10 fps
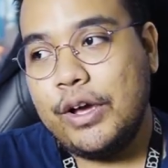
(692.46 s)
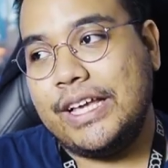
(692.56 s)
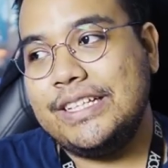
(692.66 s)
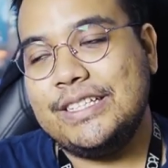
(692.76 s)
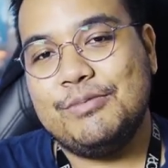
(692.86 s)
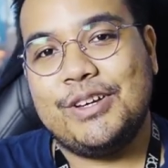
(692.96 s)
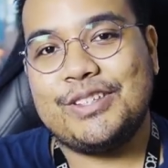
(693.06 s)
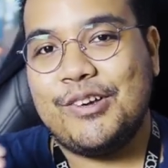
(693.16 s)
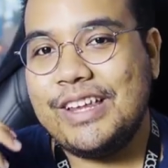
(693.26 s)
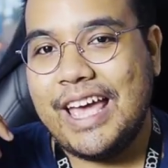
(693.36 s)
Okay, this is
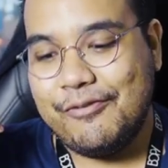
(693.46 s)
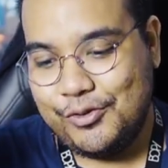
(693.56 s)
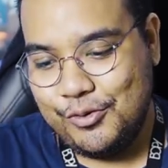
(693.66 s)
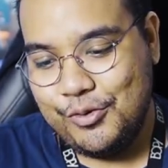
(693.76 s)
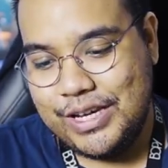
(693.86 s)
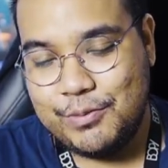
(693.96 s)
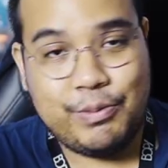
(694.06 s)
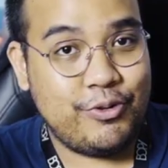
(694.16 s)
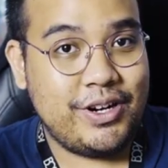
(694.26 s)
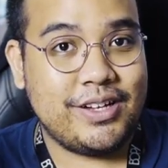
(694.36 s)
because I only have two
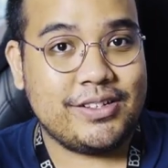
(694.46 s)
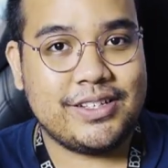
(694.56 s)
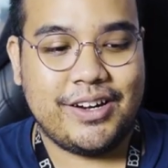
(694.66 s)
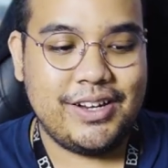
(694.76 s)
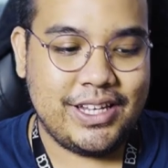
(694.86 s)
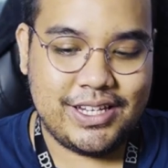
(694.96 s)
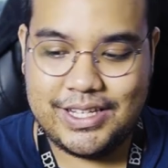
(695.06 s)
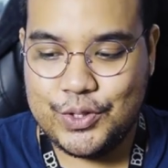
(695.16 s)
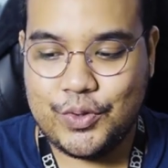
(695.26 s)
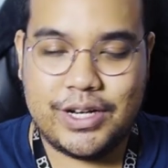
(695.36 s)
HP products currently.
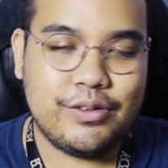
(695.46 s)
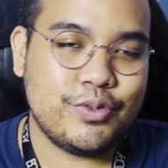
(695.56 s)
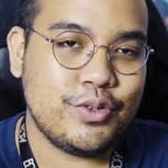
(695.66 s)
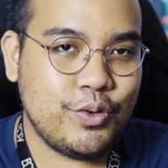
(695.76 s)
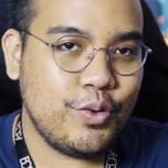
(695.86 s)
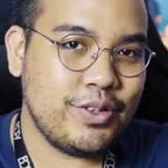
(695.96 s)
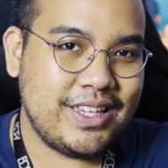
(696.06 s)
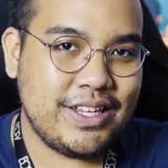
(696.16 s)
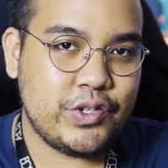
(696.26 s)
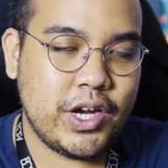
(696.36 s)
This one and also the old
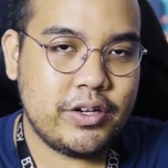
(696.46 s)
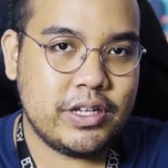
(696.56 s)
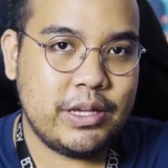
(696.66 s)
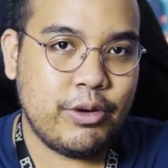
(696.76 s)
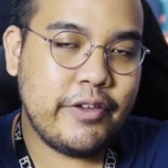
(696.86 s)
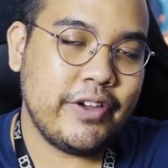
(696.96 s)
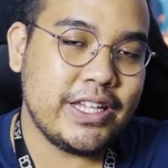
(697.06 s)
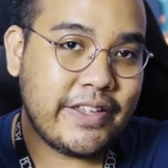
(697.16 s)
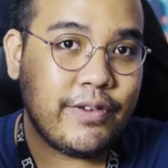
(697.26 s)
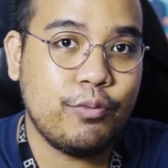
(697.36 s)
K300 keyboard. If you
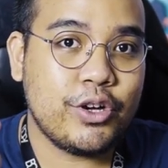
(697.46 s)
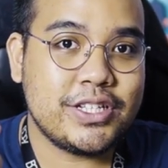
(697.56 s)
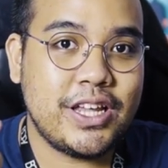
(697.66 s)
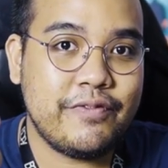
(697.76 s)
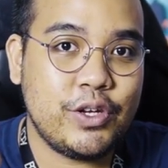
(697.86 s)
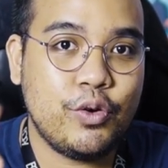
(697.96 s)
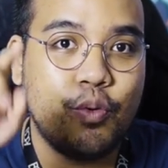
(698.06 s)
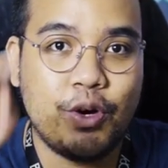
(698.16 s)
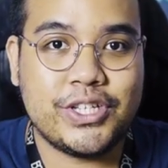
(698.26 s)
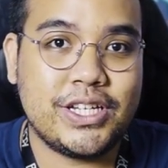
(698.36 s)
guys haven't watched that video,
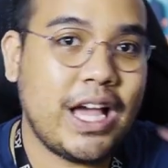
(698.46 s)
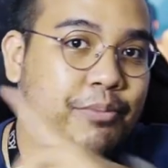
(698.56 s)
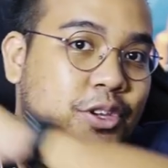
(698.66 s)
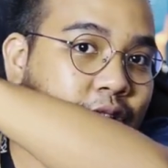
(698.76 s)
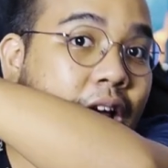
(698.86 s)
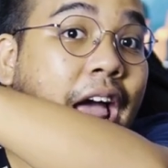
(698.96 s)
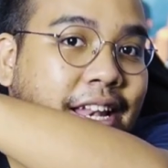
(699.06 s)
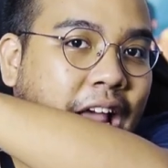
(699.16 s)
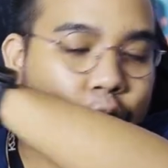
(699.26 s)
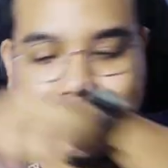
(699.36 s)
watch it up here
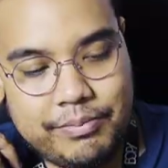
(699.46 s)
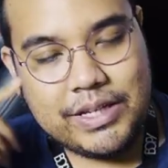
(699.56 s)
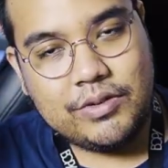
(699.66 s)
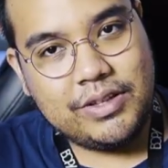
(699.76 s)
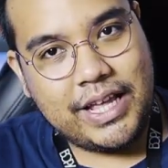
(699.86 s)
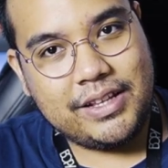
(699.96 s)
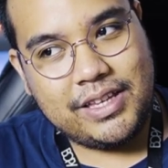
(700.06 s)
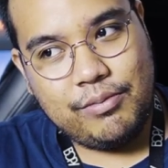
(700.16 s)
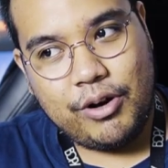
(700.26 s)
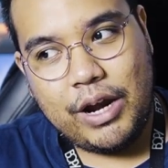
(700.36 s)
now. Based on
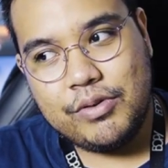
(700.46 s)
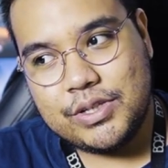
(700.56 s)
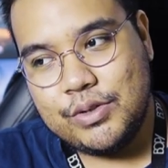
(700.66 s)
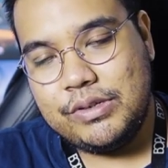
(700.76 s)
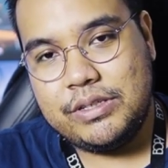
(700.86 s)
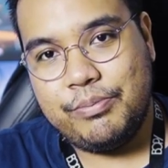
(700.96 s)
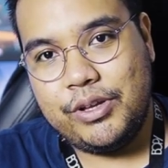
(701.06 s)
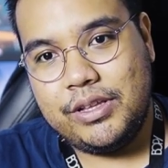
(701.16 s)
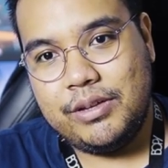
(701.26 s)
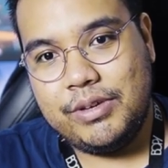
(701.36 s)
that keyboard, I was so
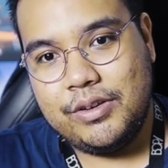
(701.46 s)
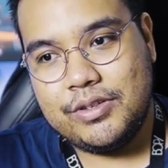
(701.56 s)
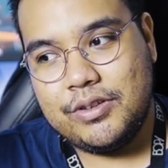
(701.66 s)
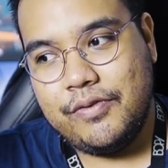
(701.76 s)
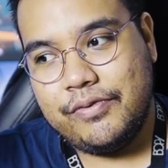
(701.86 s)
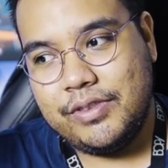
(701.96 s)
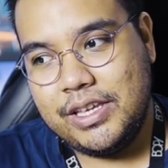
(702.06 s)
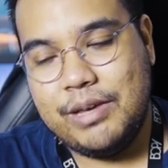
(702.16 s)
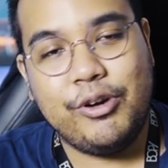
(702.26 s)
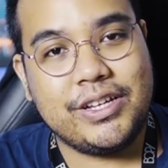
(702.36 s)
disappointed because of
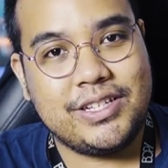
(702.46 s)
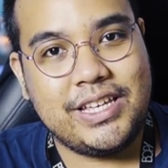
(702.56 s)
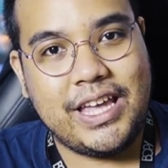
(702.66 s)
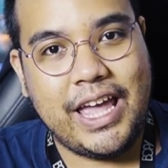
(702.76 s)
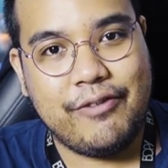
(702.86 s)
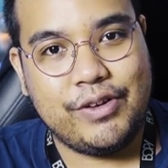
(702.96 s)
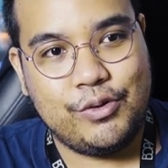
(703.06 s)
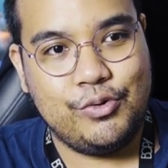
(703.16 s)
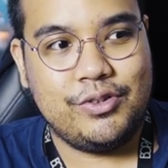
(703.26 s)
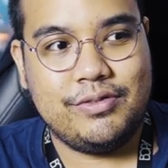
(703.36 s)
the keyboard actually have a
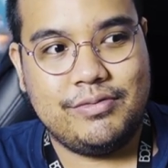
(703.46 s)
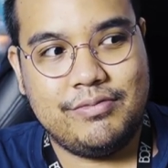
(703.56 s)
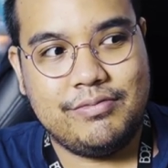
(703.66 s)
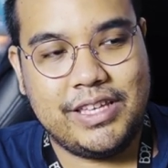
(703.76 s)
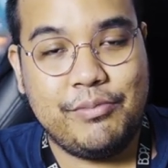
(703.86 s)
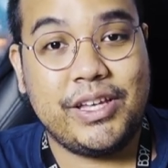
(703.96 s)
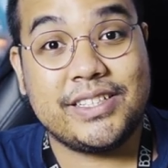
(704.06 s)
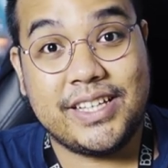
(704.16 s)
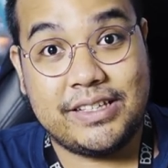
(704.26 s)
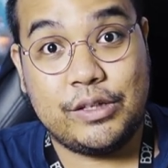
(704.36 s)
good gaming
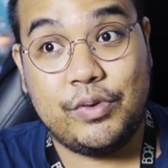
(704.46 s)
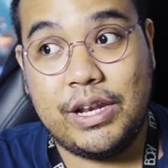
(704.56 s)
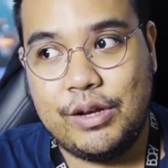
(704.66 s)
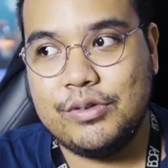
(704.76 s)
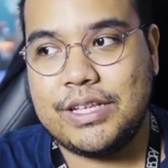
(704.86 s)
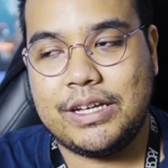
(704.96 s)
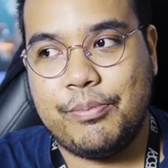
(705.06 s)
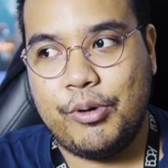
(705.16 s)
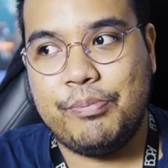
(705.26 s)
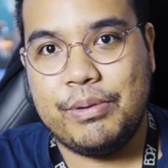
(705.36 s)
aesthetic to it. it looks like a
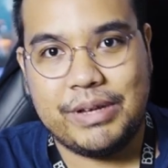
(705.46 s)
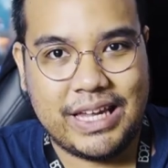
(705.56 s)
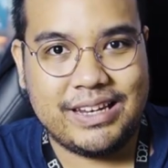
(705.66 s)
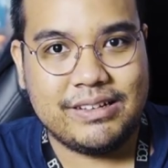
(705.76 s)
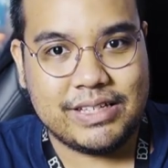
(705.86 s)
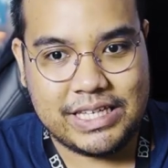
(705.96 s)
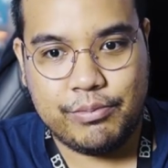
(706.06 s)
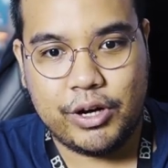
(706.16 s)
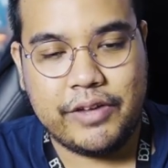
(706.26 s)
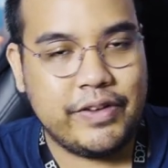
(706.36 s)
proper mechanical
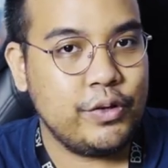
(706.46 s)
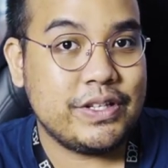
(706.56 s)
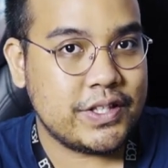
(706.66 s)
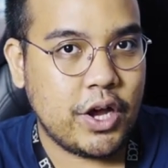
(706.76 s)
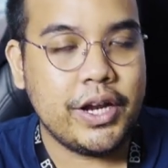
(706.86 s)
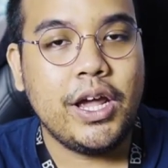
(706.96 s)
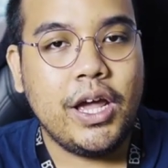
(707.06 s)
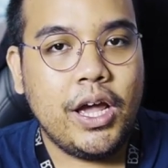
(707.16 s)
keyboard even though it's not.